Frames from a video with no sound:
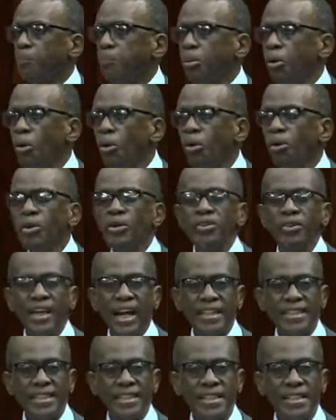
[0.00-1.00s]
polls
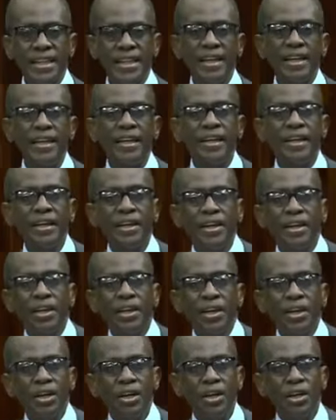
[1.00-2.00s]
that say
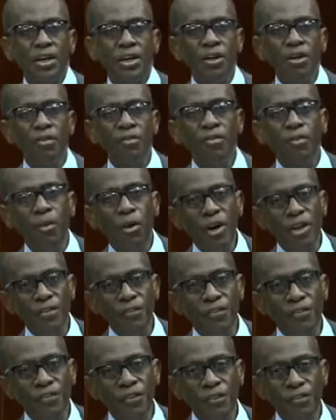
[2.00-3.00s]
you've won
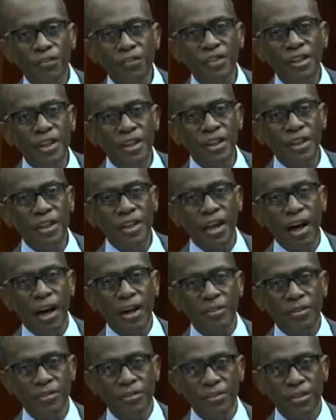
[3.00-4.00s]
15
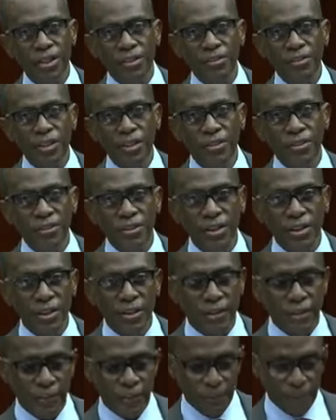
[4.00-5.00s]
out of 16
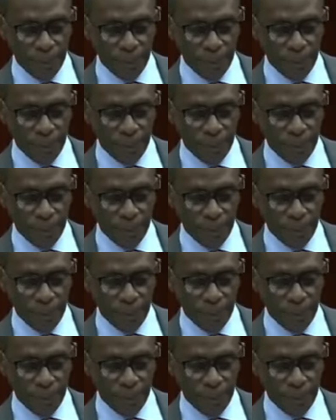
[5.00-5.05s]
seats,